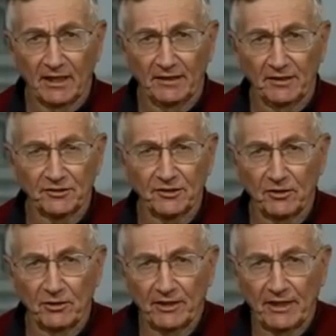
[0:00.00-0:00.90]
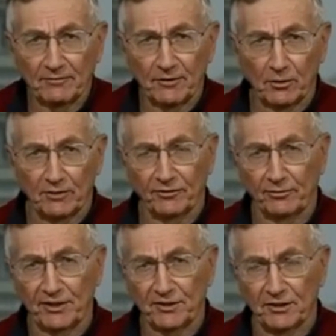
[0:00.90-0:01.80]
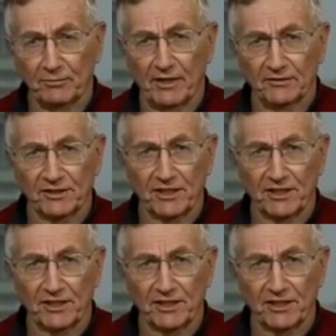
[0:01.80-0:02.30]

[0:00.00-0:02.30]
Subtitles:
and they have no information about